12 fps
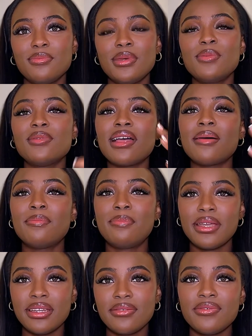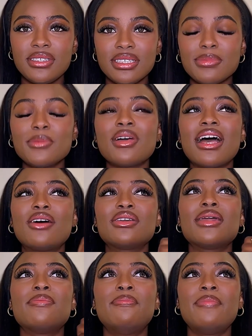People are benefiting. People are out
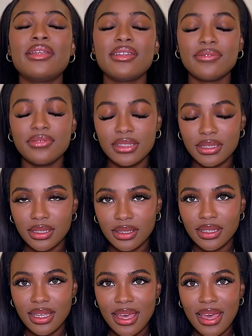here benefiting,